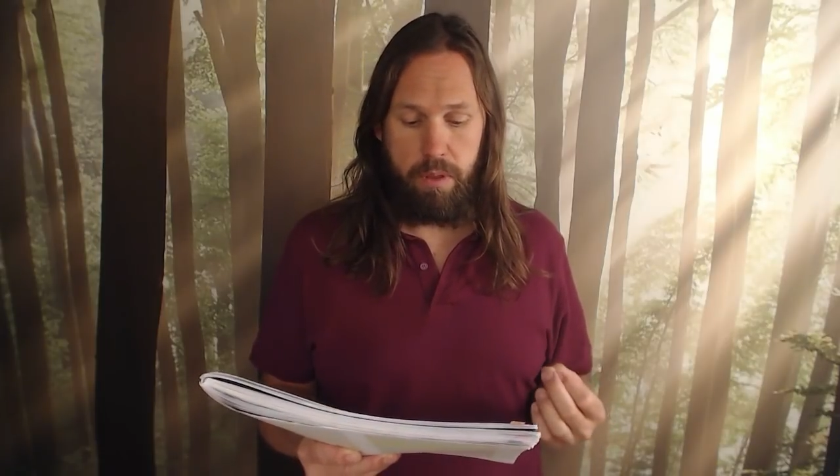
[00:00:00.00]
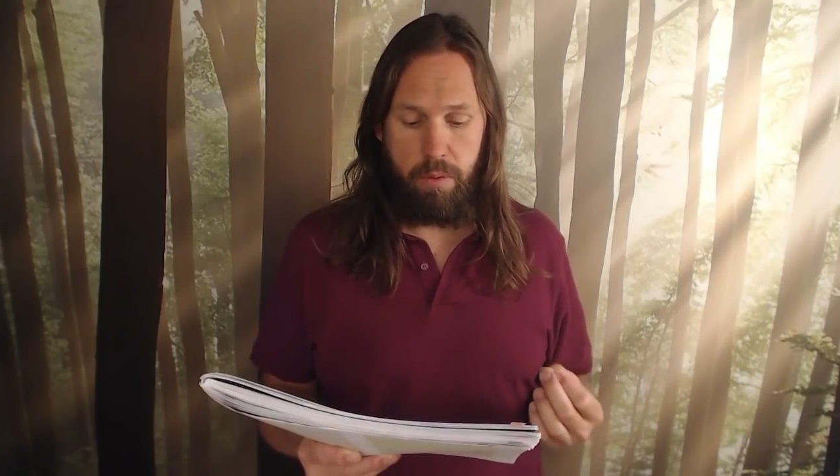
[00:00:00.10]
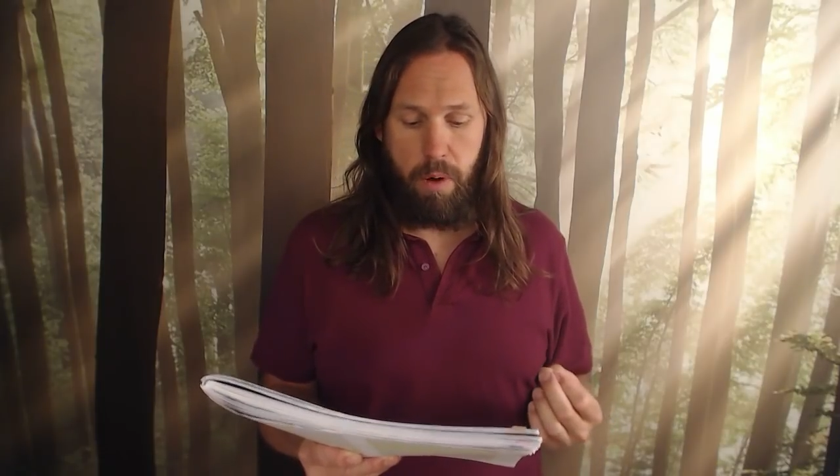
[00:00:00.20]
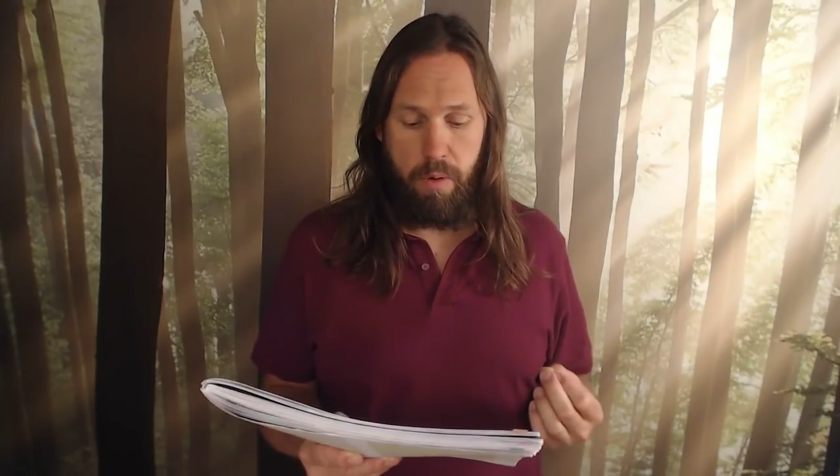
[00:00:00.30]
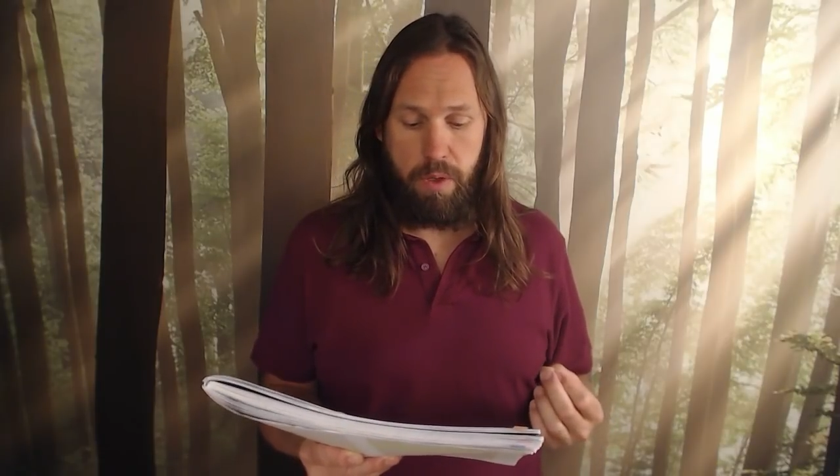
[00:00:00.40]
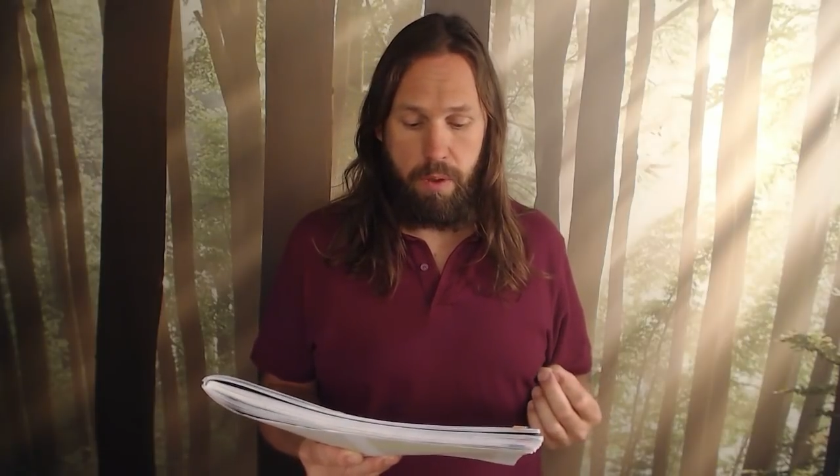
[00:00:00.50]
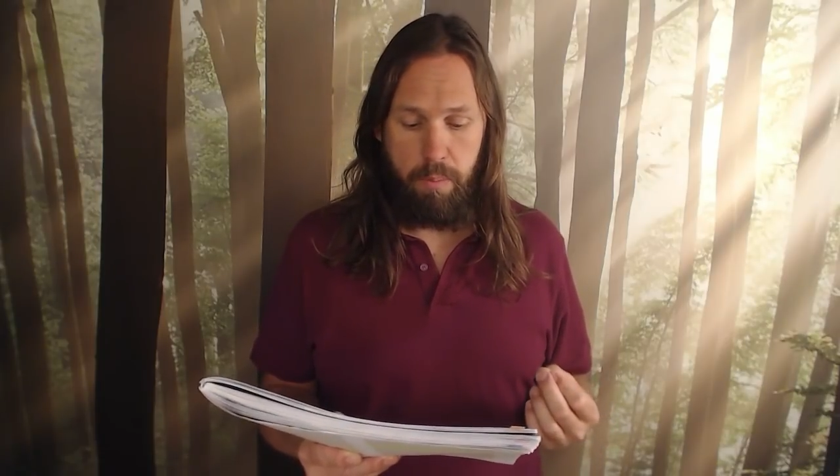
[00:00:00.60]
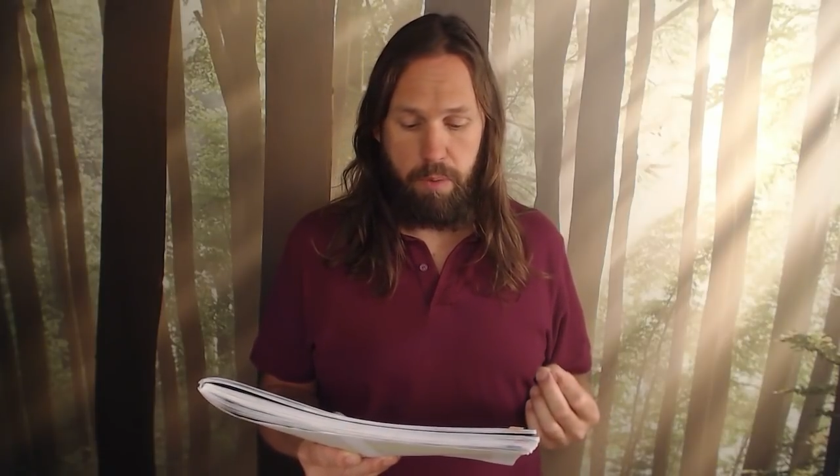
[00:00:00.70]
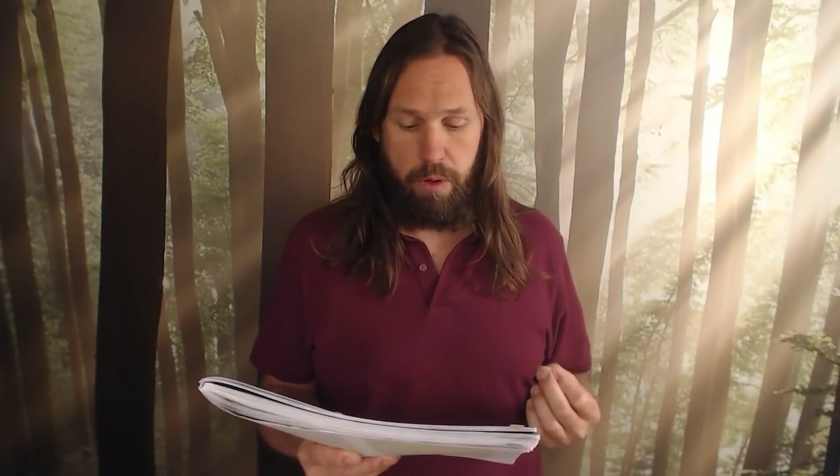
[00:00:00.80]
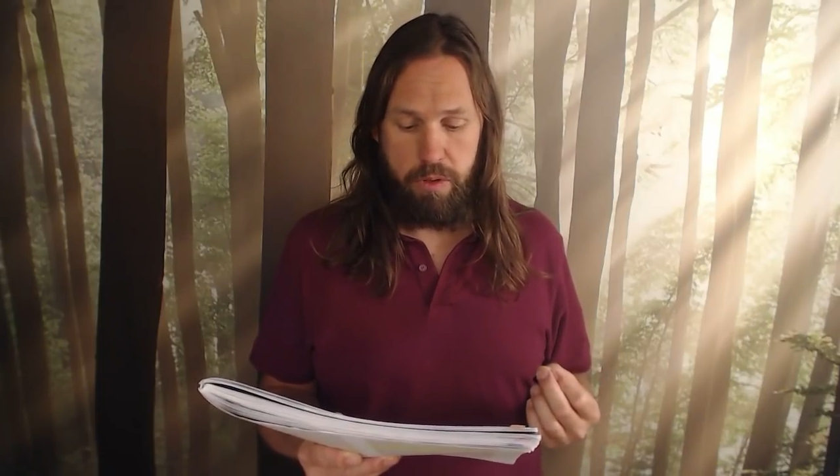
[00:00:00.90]
growth
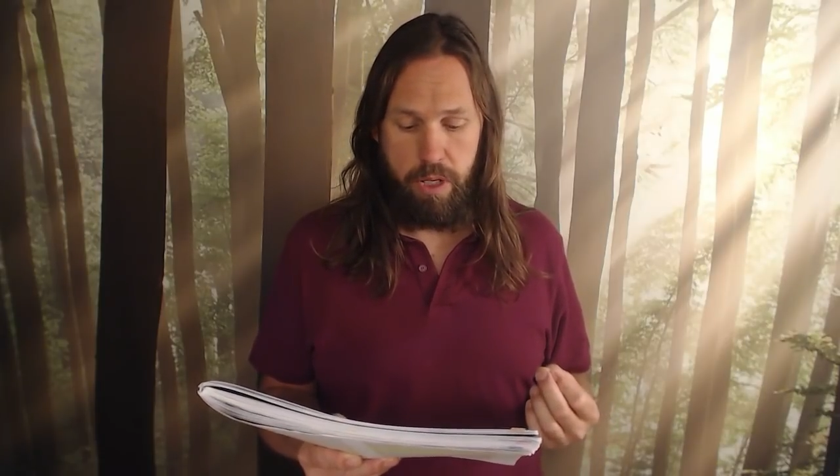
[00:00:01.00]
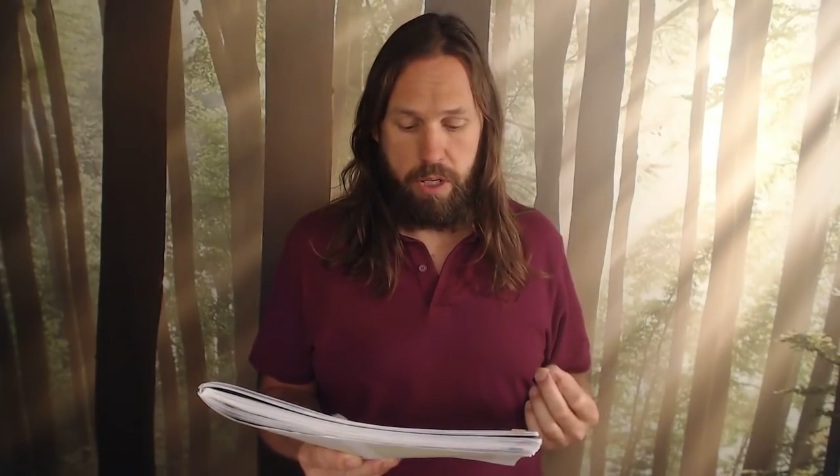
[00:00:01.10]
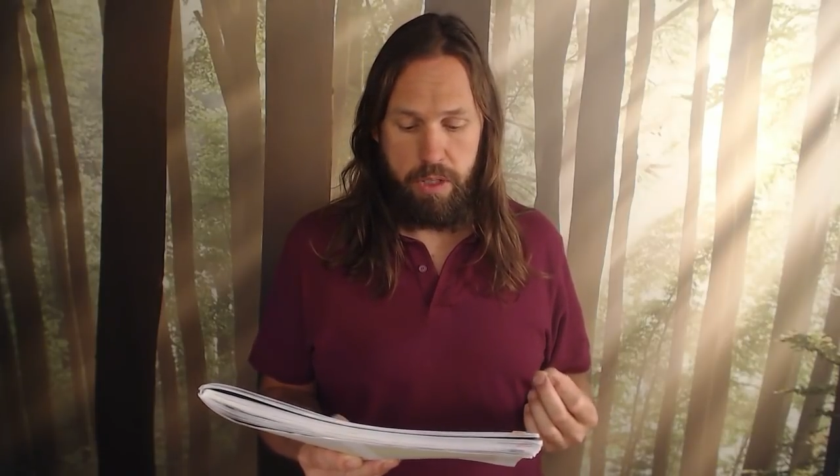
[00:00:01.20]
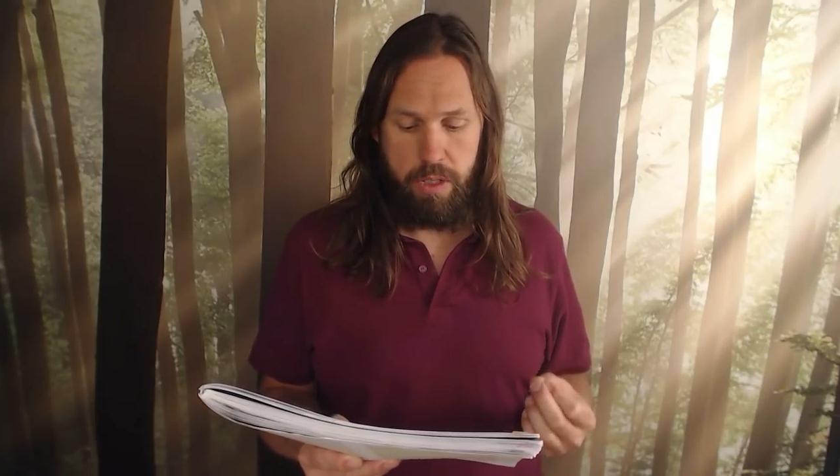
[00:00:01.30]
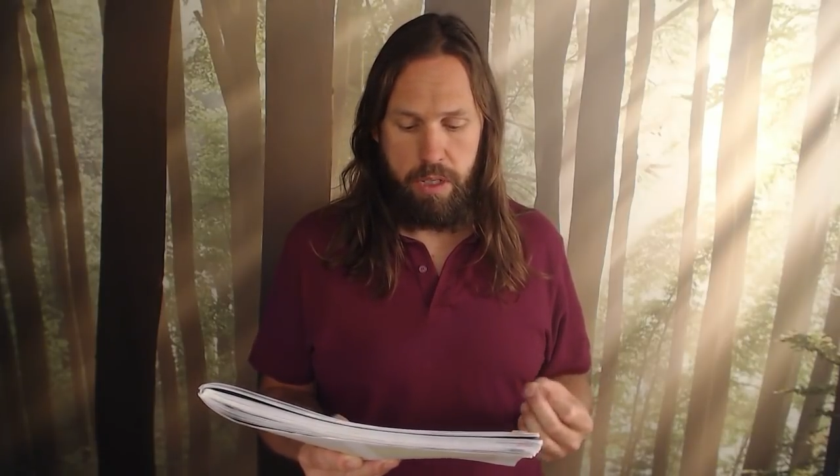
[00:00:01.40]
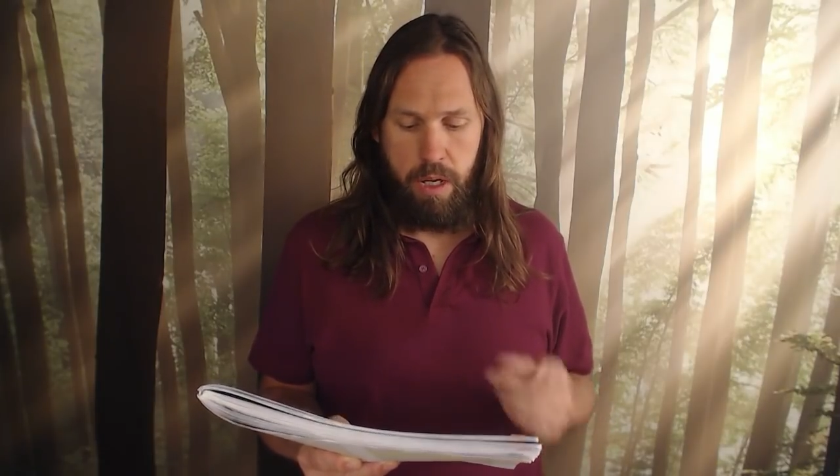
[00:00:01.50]
process.